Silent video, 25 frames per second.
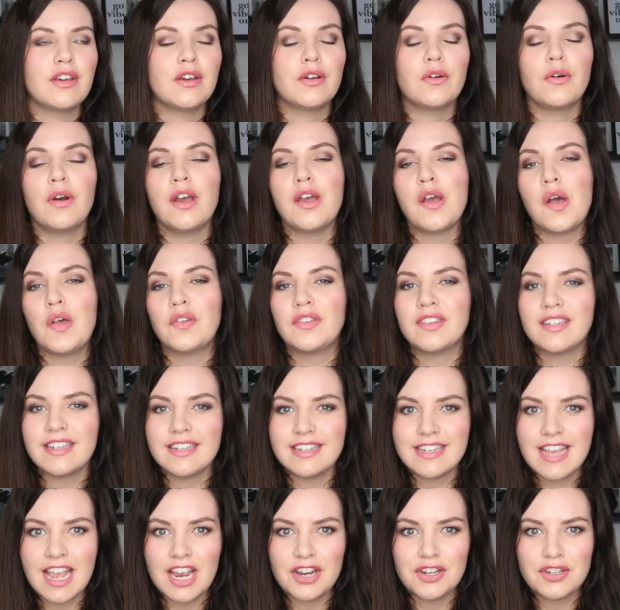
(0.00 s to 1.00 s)
quite
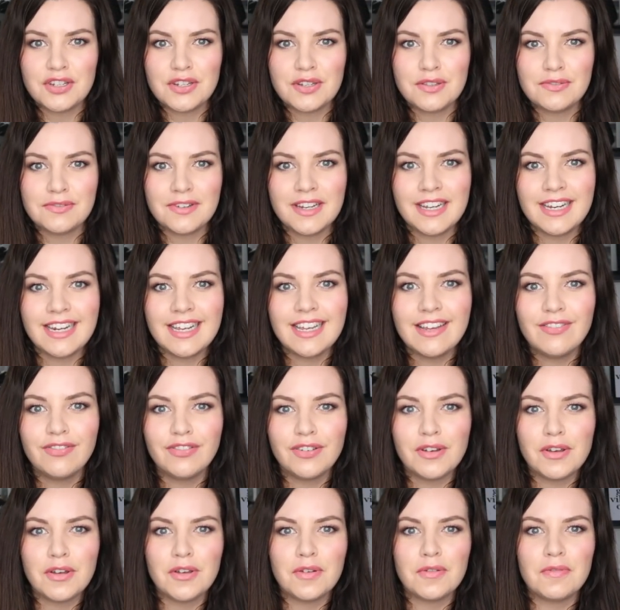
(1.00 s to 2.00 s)
ostentatious really
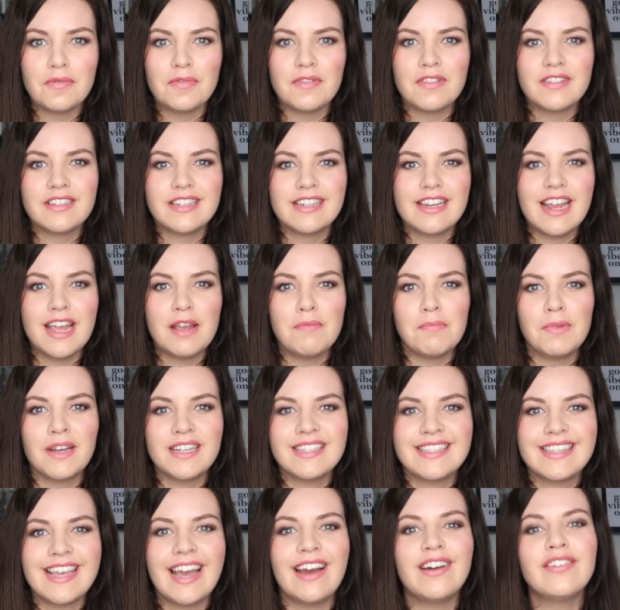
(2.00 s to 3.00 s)
to name
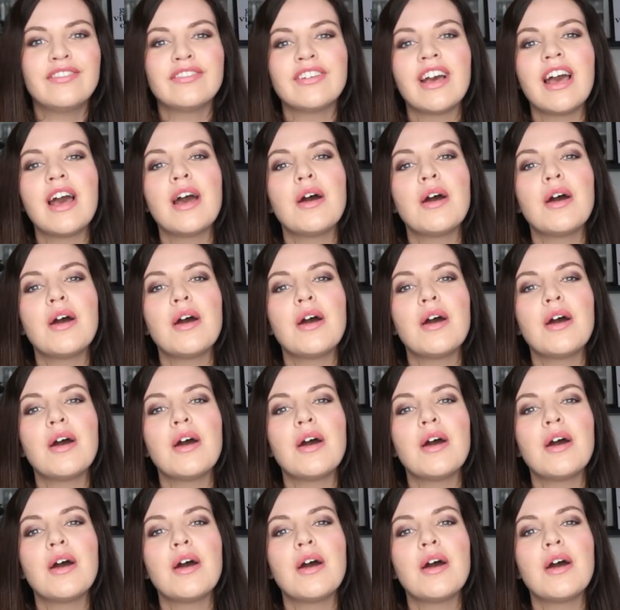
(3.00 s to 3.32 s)
myself,